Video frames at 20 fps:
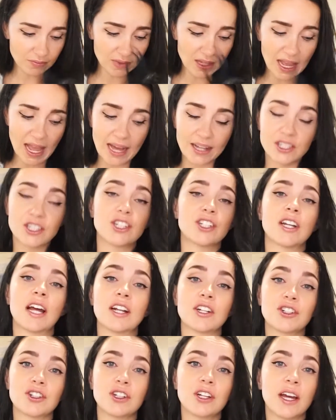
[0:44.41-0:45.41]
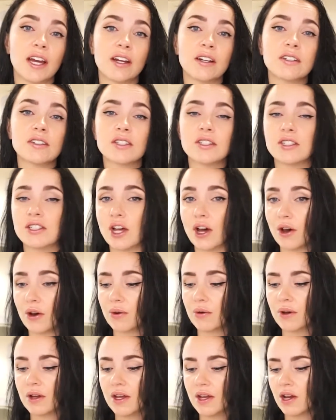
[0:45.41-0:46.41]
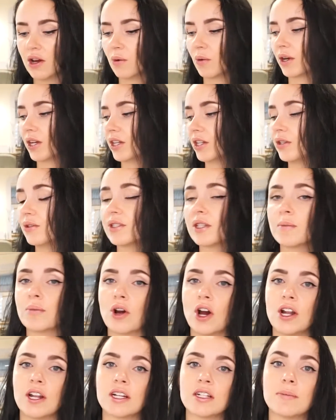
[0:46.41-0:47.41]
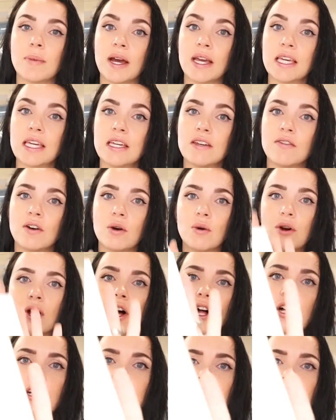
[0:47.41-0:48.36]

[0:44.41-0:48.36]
as your natural hair. So we're going to use a product by Evo called